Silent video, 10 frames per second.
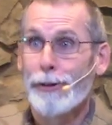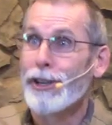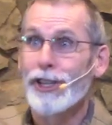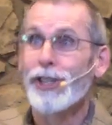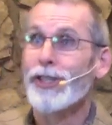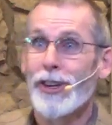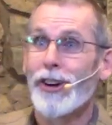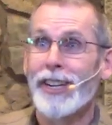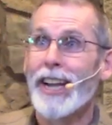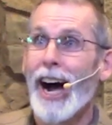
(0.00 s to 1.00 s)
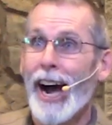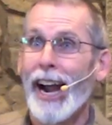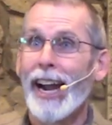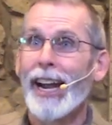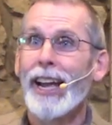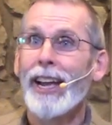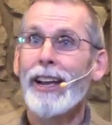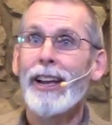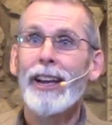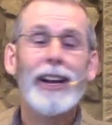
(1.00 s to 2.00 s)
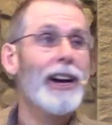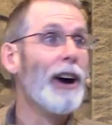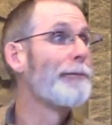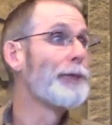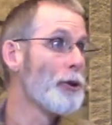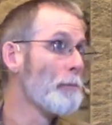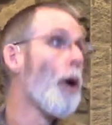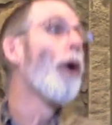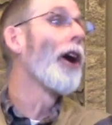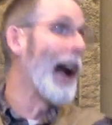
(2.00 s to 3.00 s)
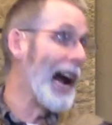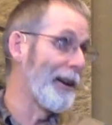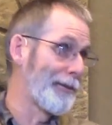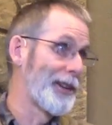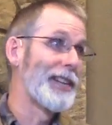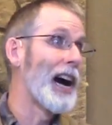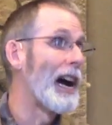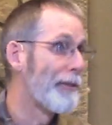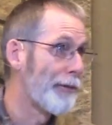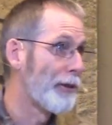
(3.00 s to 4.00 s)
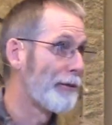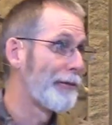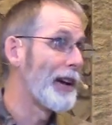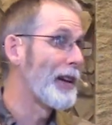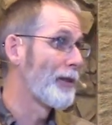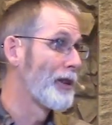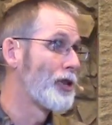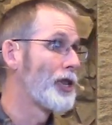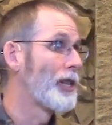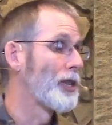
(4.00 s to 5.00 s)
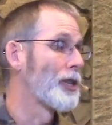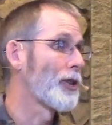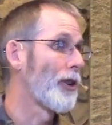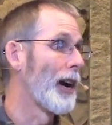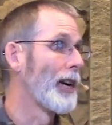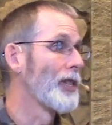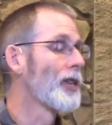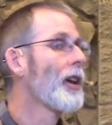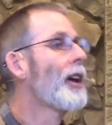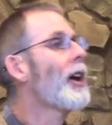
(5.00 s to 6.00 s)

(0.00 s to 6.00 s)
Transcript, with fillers: Christians are to die. A few more have to die for their faith in Jesus Christ.